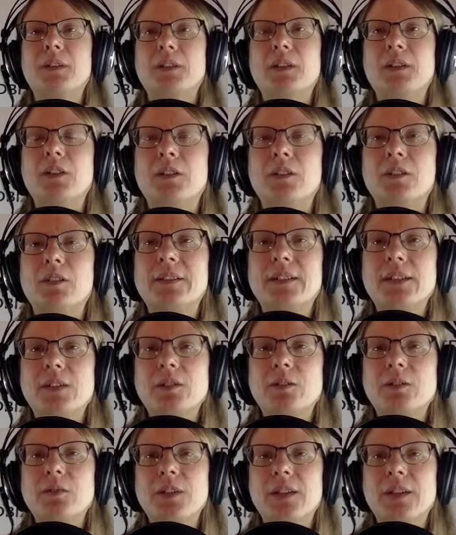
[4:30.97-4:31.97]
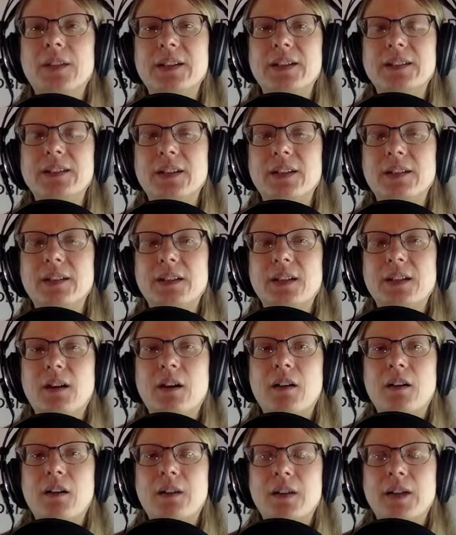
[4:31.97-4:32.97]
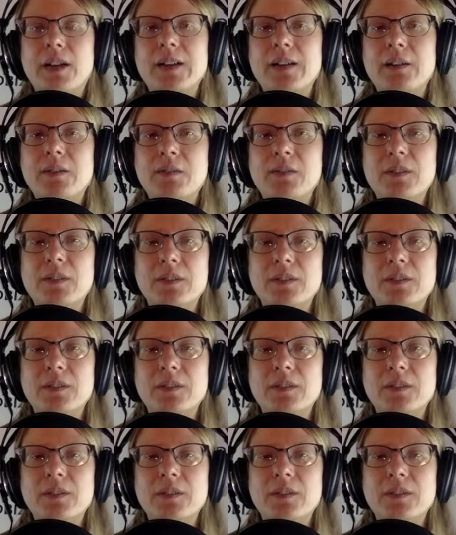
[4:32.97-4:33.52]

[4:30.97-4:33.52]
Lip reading: because I do feel like they all kind of,